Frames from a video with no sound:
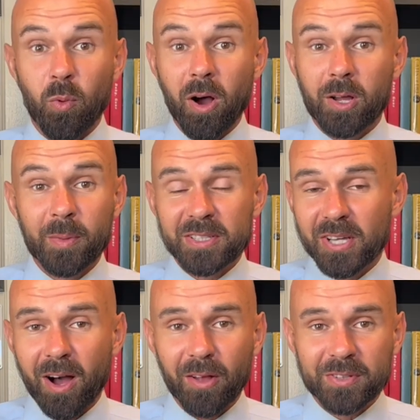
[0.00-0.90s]
Welcome into
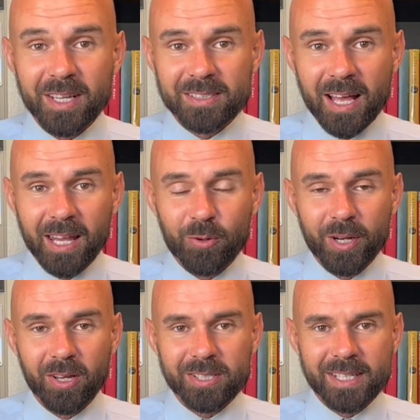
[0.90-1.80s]
All Things LA
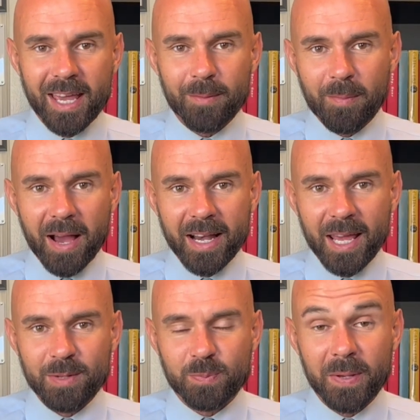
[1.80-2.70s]
Real Estate. My
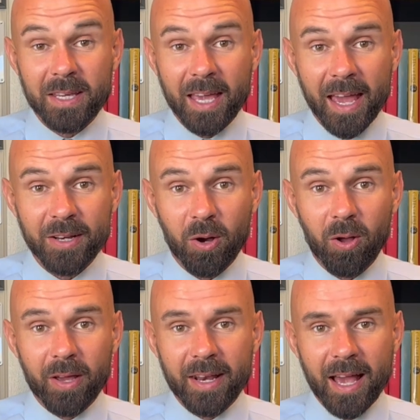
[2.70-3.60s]
name is PK
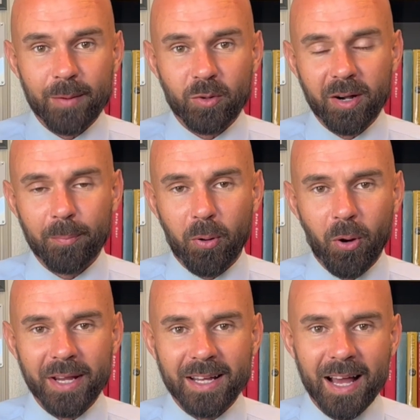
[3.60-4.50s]
Knoll, and I am running
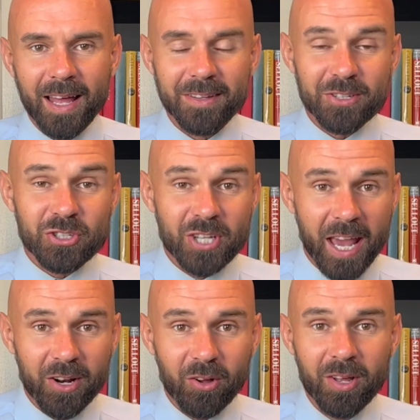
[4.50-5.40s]
point on this
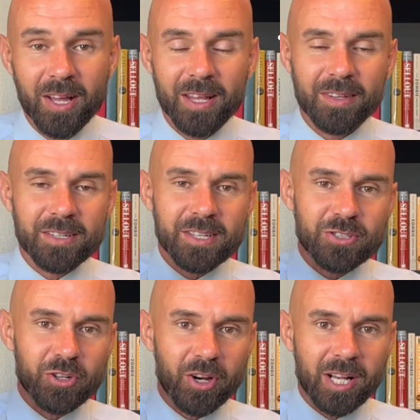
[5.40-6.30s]
channel. This
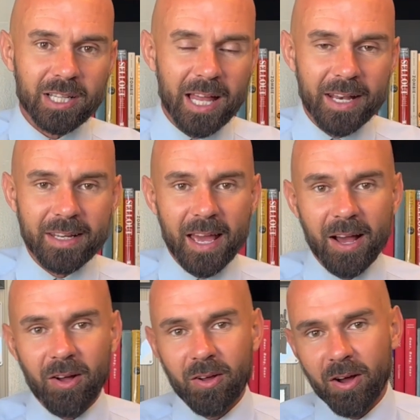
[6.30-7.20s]
is your
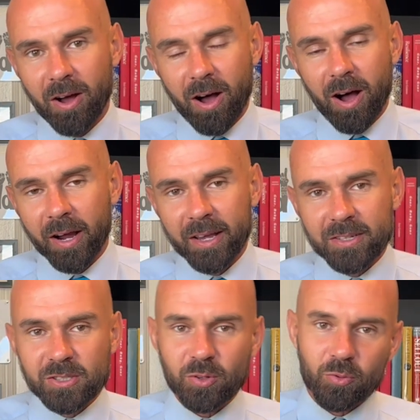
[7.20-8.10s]
Glendale
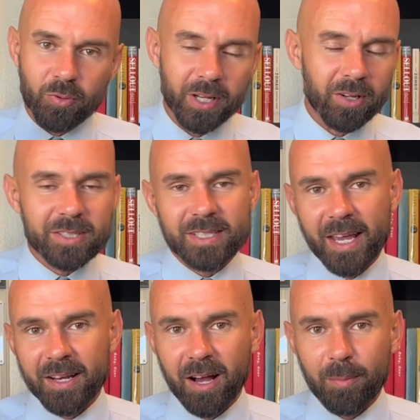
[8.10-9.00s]
August real
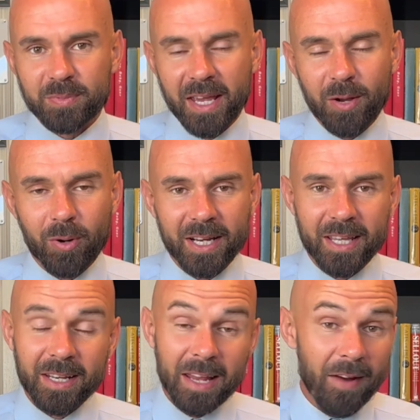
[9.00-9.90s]
estate update. We're going to
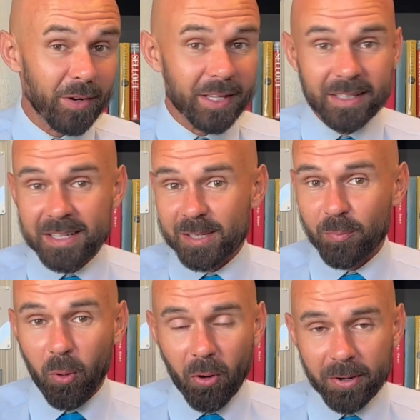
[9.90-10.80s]
get into everything that's
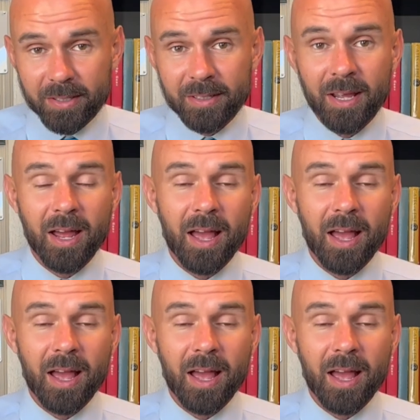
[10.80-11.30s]
important.